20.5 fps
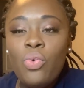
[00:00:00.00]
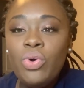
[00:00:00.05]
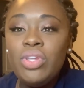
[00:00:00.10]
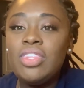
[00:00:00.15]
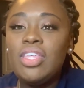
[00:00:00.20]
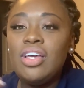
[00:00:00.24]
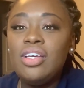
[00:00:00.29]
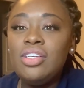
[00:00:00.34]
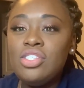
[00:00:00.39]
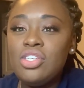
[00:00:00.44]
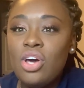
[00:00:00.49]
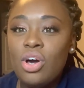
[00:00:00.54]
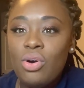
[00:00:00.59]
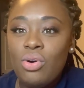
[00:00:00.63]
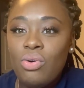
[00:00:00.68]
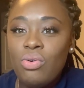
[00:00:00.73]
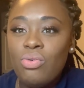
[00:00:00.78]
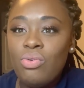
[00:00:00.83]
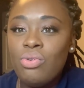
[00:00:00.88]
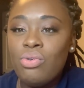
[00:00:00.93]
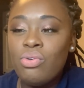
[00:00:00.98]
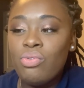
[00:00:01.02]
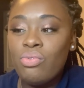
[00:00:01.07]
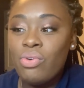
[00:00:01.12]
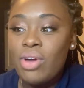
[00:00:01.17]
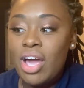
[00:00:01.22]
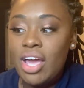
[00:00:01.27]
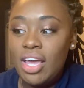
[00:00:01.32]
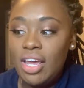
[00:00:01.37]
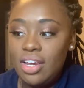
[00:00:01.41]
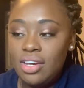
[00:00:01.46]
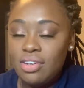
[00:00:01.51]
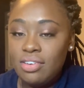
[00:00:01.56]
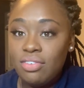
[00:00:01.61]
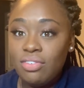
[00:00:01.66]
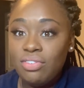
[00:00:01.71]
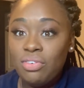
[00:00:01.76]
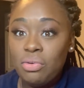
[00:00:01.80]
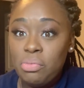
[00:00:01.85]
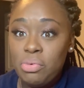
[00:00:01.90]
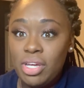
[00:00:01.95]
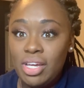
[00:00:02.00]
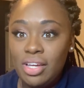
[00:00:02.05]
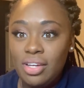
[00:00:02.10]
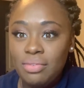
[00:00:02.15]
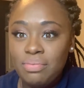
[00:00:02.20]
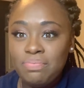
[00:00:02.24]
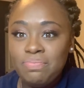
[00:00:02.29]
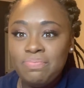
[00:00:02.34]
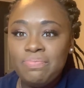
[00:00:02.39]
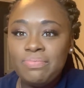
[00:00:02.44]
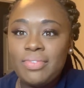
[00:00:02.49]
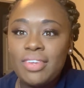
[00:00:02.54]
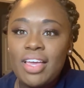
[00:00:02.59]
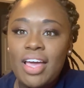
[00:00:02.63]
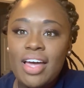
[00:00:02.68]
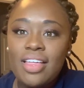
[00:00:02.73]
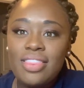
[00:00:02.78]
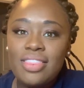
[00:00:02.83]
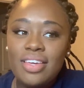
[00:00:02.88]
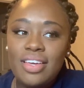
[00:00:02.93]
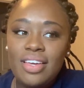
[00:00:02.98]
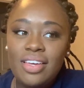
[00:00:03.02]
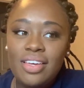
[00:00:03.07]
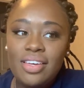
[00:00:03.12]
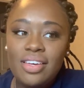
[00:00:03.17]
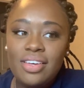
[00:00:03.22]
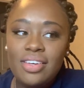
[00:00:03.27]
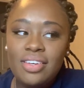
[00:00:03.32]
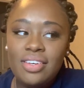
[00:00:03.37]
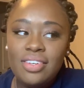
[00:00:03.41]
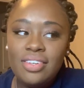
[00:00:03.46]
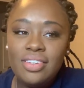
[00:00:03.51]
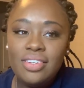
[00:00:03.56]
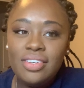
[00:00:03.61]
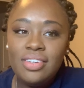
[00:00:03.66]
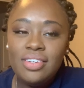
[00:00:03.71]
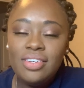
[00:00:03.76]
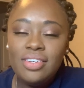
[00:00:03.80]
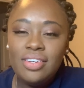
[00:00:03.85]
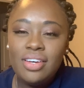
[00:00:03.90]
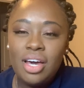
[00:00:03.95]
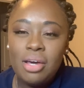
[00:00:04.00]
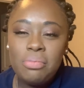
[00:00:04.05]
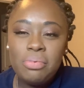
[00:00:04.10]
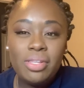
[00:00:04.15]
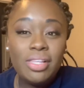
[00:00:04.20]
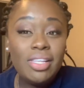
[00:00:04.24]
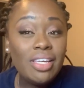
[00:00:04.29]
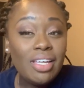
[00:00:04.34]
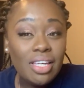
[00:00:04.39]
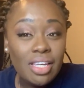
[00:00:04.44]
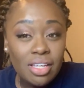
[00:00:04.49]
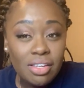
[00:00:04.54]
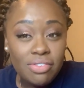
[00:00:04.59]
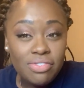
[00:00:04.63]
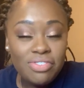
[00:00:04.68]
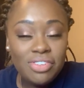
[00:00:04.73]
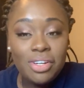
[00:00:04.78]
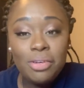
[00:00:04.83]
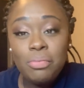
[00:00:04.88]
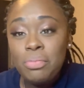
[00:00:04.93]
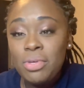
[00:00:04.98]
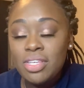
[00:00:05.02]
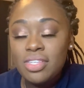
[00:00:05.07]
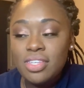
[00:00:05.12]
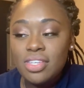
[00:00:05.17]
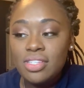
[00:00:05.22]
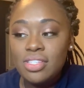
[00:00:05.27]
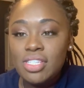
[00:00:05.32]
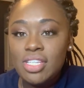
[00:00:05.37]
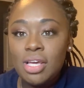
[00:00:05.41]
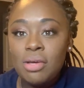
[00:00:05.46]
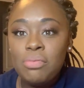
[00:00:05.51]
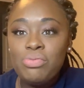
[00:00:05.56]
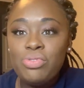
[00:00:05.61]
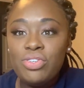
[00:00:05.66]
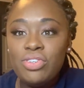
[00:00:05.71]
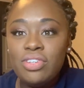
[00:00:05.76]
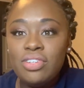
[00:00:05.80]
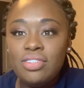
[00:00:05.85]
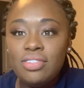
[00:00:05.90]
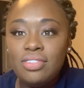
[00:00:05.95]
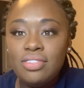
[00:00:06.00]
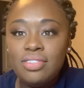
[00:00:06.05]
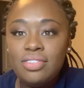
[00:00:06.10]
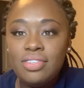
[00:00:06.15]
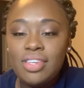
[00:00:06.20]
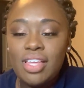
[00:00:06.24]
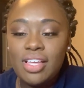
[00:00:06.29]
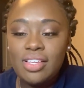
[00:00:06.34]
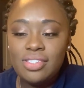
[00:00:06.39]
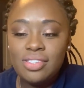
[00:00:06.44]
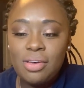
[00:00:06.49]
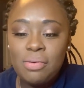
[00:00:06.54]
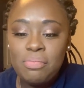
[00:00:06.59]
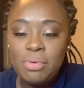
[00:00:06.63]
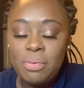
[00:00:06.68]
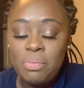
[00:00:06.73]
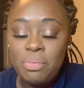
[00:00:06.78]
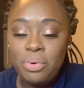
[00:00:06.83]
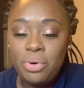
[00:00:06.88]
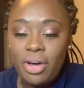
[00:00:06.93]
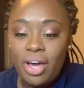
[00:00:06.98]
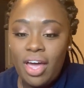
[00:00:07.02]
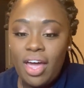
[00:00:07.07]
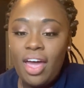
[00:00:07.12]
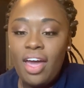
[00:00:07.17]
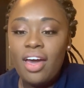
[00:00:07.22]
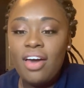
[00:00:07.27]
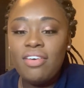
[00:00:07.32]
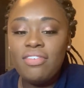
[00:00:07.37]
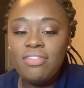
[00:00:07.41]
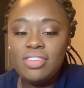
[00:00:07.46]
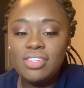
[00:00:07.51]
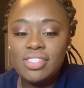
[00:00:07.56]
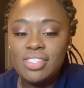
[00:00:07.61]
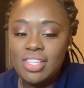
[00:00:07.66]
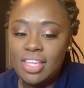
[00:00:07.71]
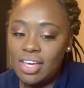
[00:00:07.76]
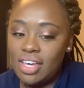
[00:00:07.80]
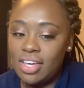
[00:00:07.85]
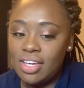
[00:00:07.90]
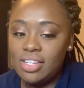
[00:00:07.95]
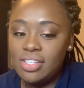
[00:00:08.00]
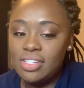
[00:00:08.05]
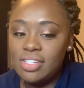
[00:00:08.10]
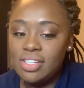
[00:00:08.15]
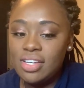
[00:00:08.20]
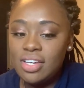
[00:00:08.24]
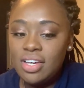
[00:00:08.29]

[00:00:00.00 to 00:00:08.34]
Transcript: when things go right for me, I think, I believe, a misconception that some people have is that